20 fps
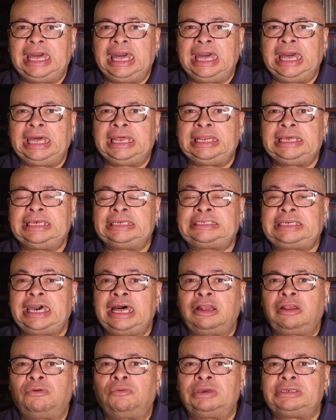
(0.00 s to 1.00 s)
And his
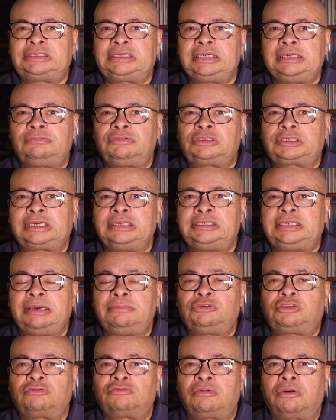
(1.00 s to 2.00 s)
hell was he was
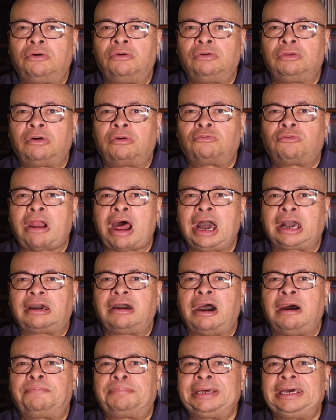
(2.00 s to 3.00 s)
condemned to roll a
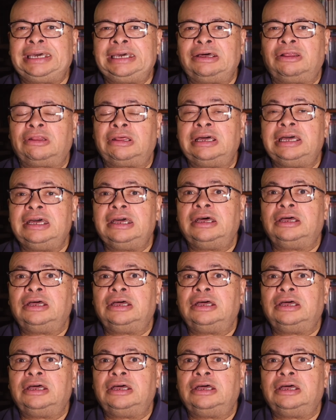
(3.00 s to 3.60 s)
rock up a hill